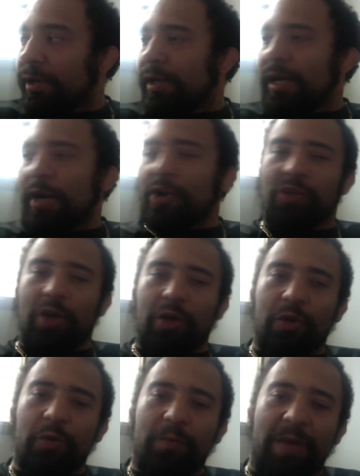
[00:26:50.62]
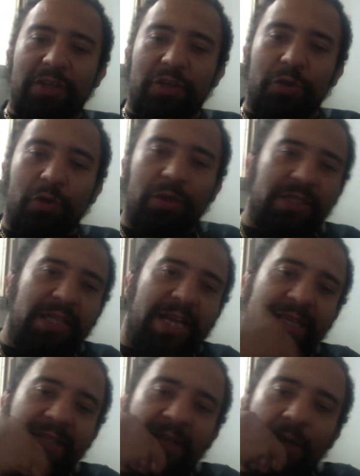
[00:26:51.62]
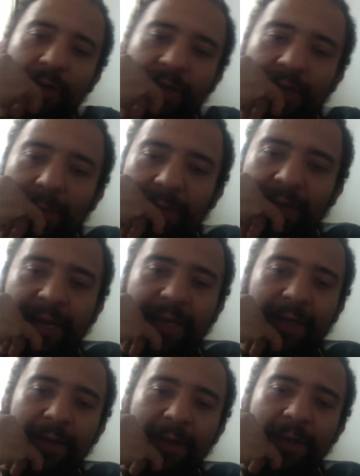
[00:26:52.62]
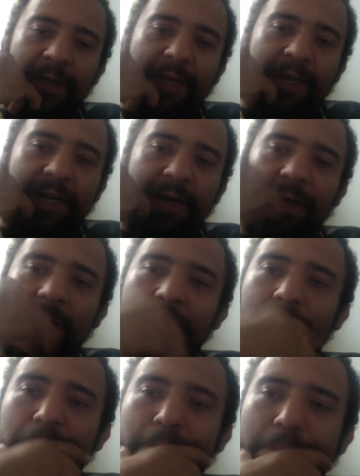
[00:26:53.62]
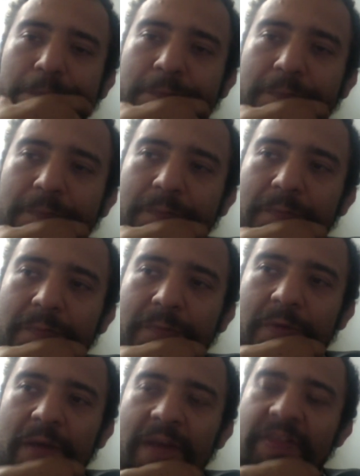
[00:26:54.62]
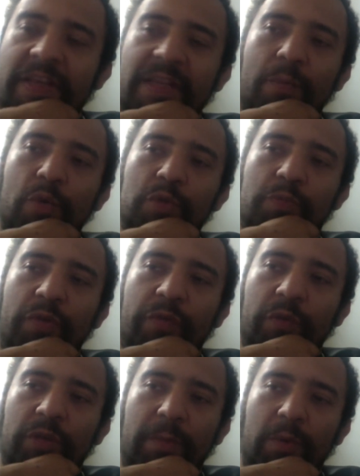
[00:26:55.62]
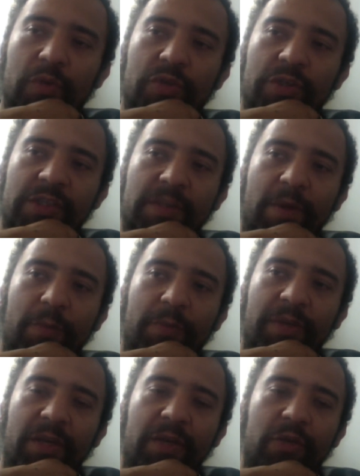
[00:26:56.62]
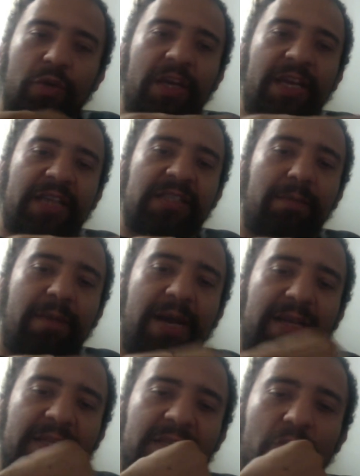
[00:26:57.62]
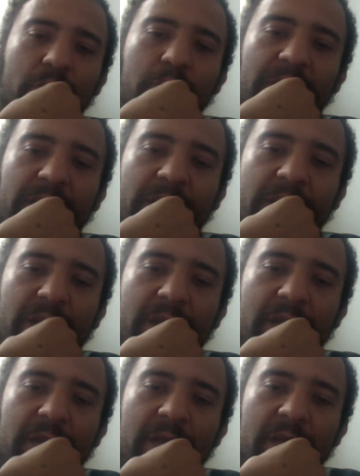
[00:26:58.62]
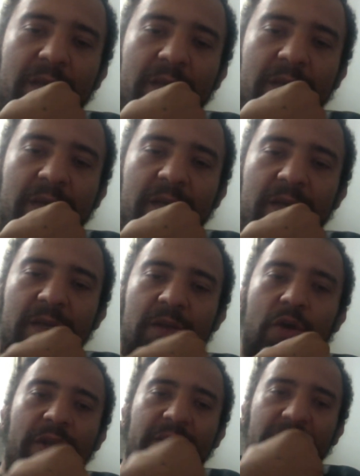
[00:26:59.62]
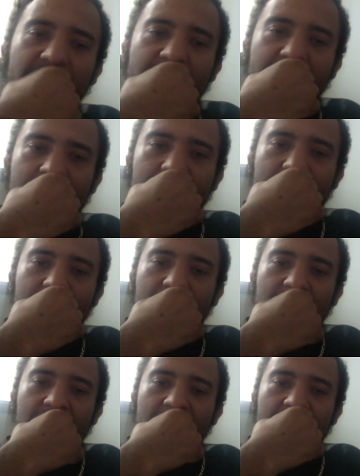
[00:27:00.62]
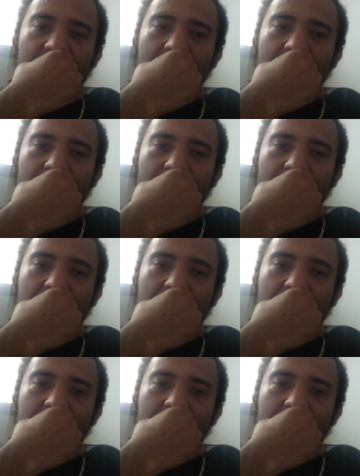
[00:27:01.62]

I was joking with my students, like telling them like, um, I think the most beautiful thing about jujitsu, in my opinion, you can get somebody that's completely non-athletic and mm. they can